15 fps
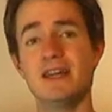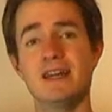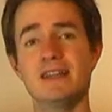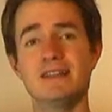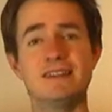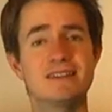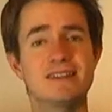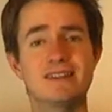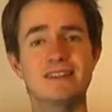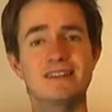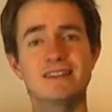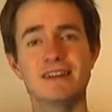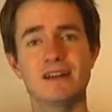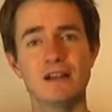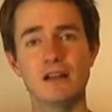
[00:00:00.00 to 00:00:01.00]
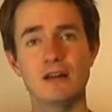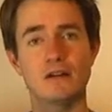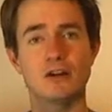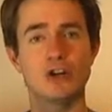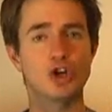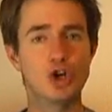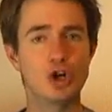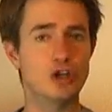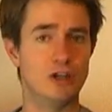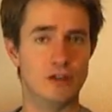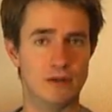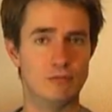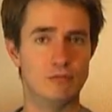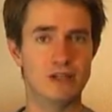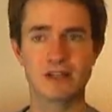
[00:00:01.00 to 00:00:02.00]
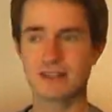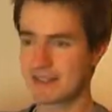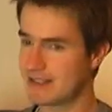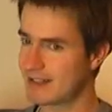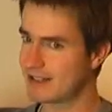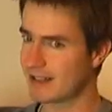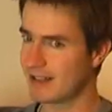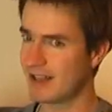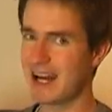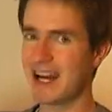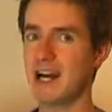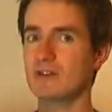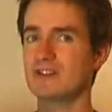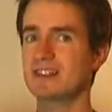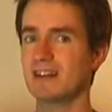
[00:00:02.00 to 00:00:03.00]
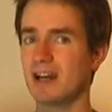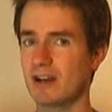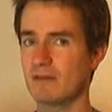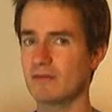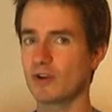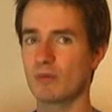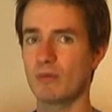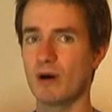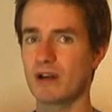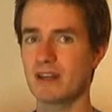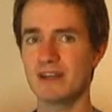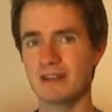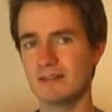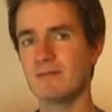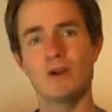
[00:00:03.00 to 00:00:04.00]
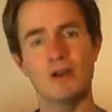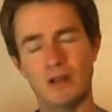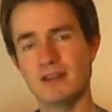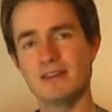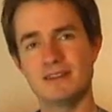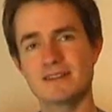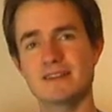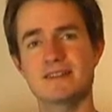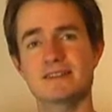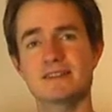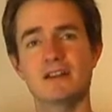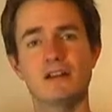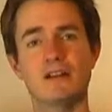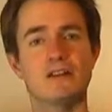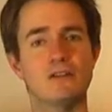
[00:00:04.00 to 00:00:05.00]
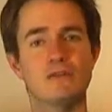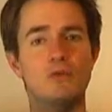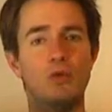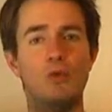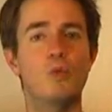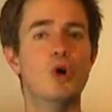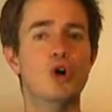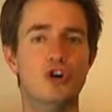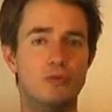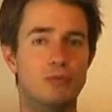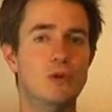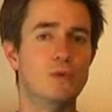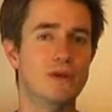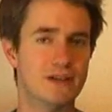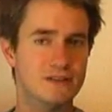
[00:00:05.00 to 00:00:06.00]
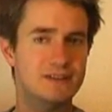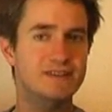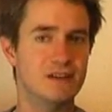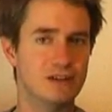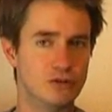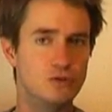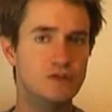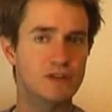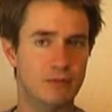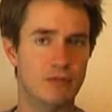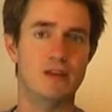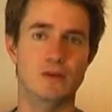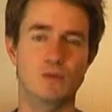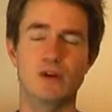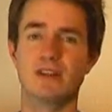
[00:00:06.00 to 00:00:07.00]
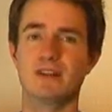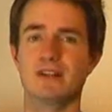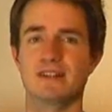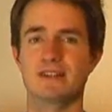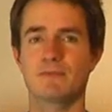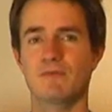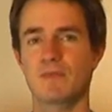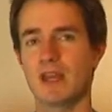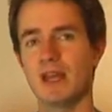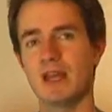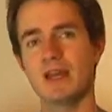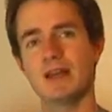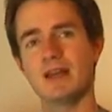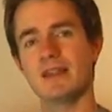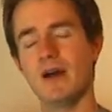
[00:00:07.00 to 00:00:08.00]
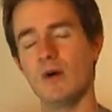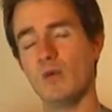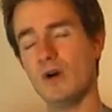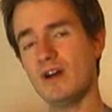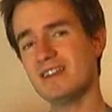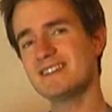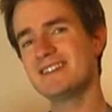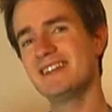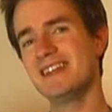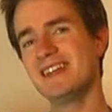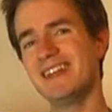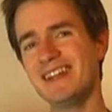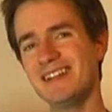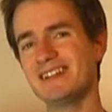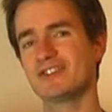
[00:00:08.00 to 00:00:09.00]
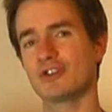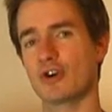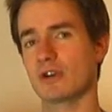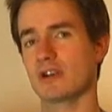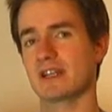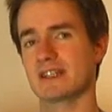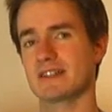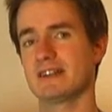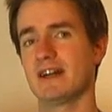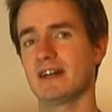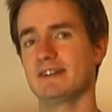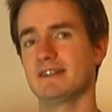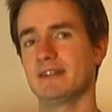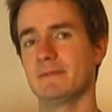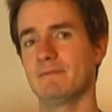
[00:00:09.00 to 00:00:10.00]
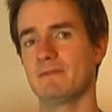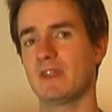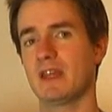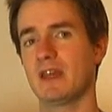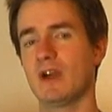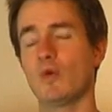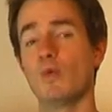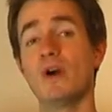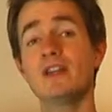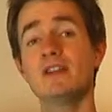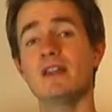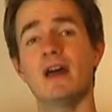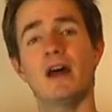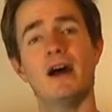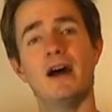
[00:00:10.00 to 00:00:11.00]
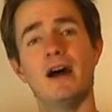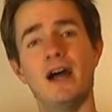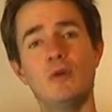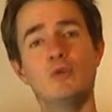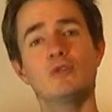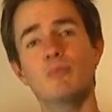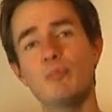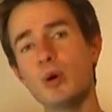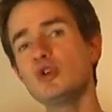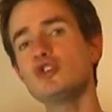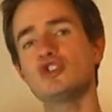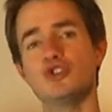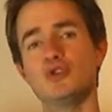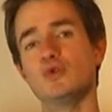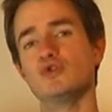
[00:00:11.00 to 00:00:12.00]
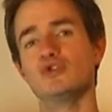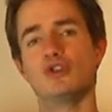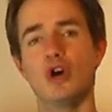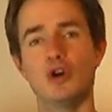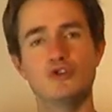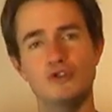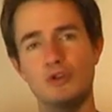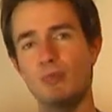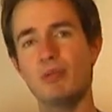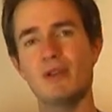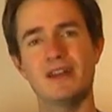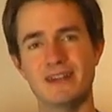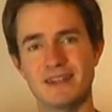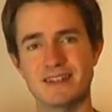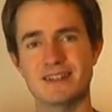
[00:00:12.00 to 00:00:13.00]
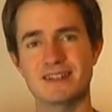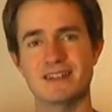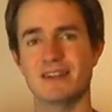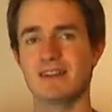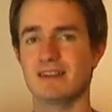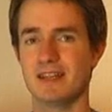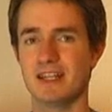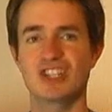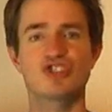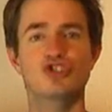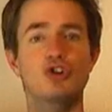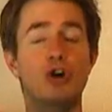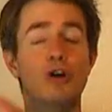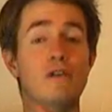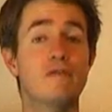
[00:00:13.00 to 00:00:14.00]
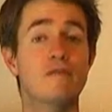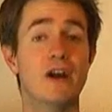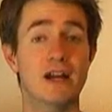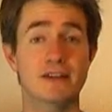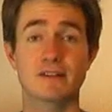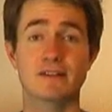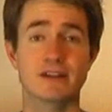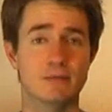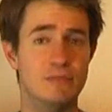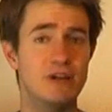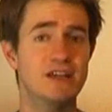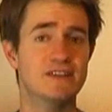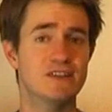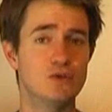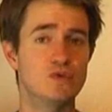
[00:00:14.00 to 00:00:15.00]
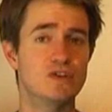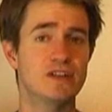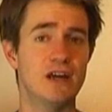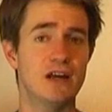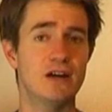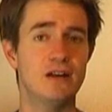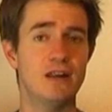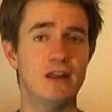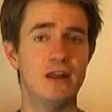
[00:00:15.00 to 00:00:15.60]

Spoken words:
This is still good because it's still outside of your body, and this is still workable. We can still do something with this. Now, what is the internal anxiety? When I would push you to go to the place, the external factor that makes you scared,